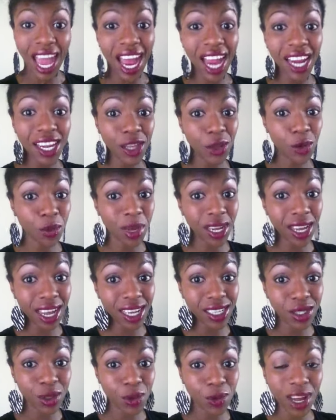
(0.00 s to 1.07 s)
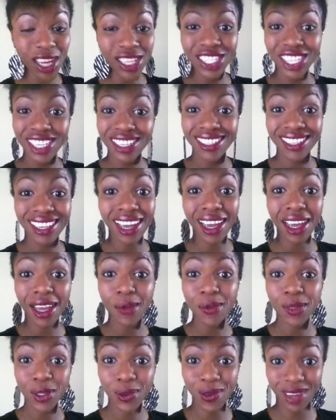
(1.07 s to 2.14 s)
Another one of my guys to watch is
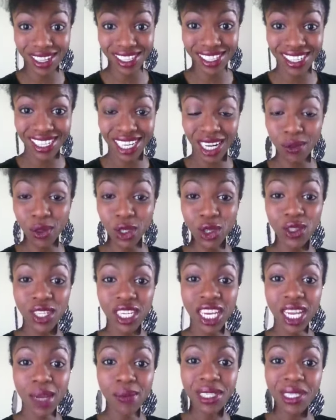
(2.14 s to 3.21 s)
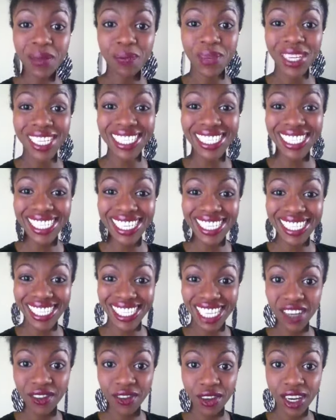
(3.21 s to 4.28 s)
Cub Swanson. I'm choosing him to beat Dennis
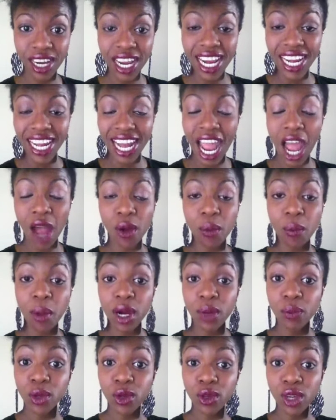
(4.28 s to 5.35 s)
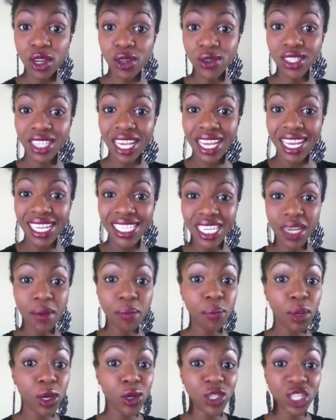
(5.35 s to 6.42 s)
Seaver. Now, Mark Munoz,
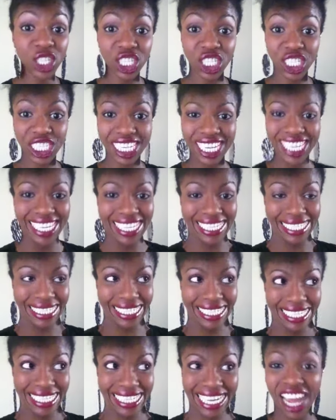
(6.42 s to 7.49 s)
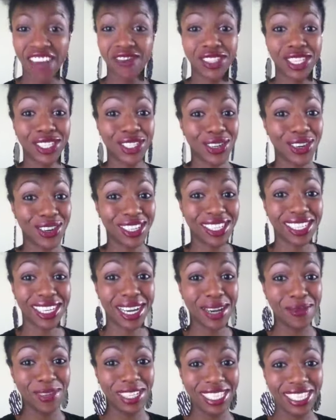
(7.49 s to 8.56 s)
Tim Boetsch. I have such a hard
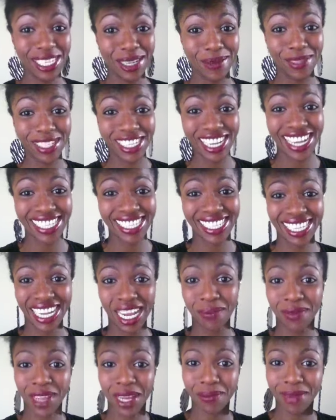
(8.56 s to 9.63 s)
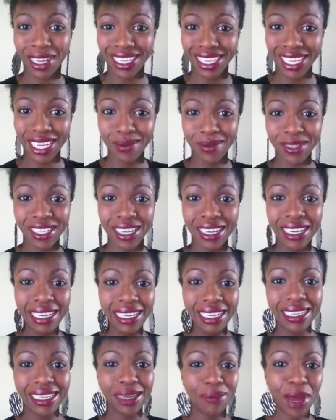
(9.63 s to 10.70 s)
time with Tim's last name, like my lips.
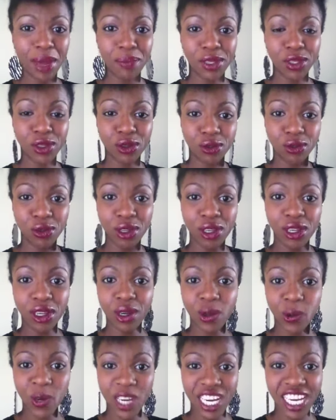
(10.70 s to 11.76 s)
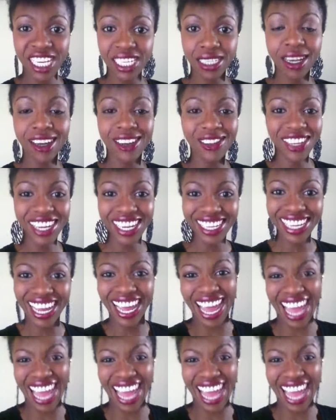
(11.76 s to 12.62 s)
It might be too red. Okay.